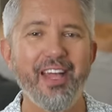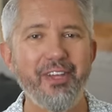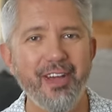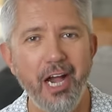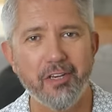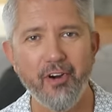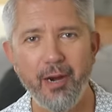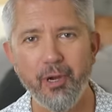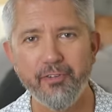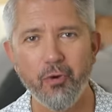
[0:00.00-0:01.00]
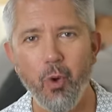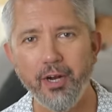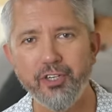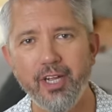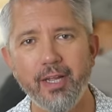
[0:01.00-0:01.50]
Thank you guys very much for
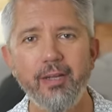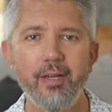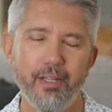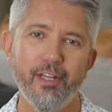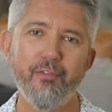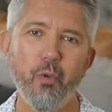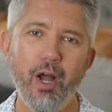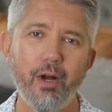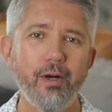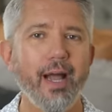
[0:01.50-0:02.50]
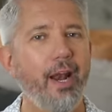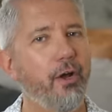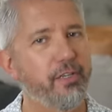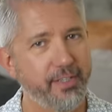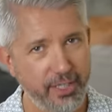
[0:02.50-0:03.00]
watching. Live well, and
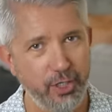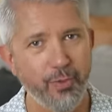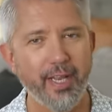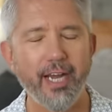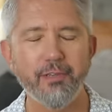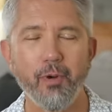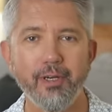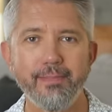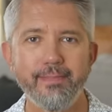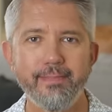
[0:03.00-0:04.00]
I'll see you in the next one.